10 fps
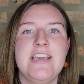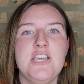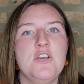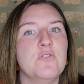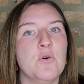
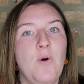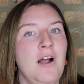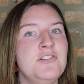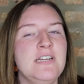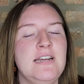Thank you for
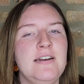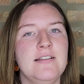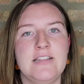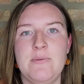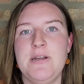
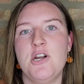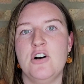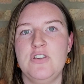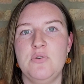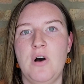watching. Let me
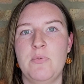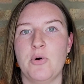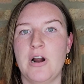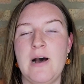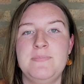know if you
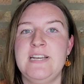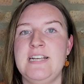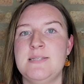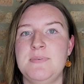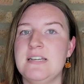want more
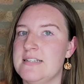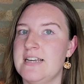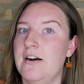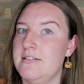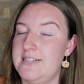updates,
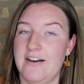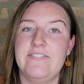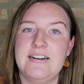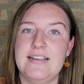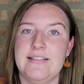because I would
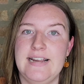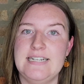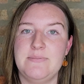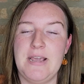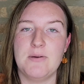definitely
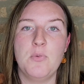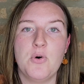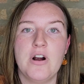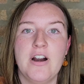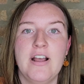like to make
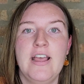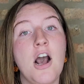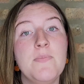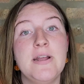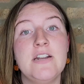more.
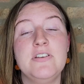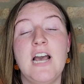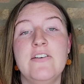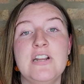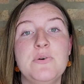Comment if
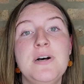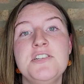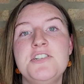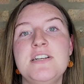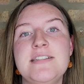you have any
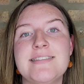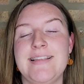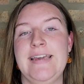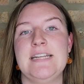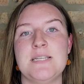
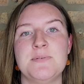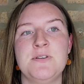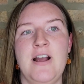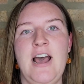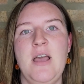questions, like and
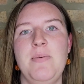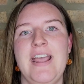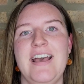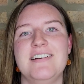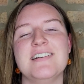
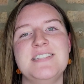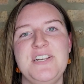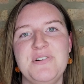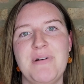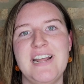subscribe, and I'll
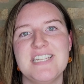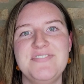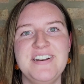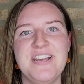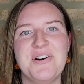see you in my
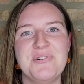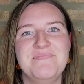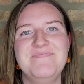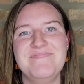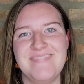next
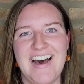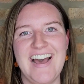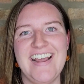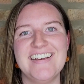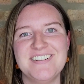video.
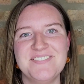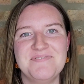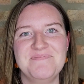Bye.